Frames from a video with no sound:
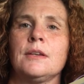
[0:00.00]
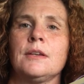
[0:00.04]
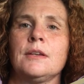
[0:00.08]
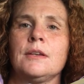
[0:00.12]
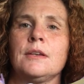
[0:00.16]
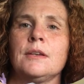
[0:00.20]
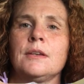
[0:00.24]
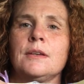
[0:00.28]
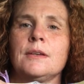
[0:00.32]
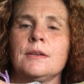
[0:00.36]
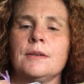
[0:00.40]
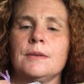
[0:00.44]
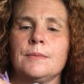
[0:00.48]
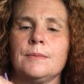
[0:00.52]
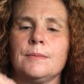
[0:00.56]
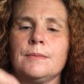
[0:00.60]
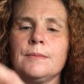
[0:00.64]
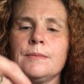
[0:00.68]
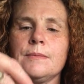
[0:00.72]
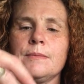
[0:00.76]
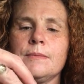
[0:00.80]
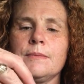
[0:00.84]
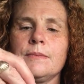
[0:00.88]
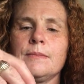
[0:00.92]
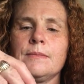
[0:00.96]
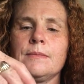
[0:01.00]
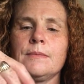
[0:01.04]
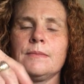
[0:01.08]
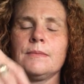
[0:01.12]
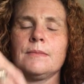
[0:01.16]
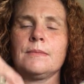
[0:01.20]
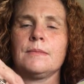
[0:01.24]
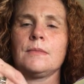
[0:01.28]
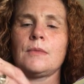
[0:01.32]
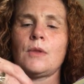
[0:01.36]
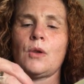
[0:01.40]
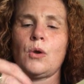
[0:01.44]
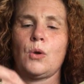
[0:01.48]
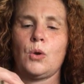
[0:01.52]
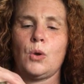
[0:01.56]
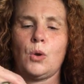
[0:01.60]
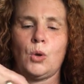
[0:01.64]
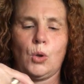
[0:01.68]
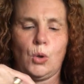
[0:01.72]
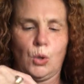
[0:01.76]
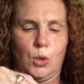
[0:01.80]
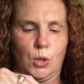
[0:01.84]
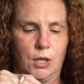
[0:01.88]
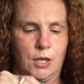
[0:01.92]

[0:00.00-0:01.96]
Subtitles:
(silence)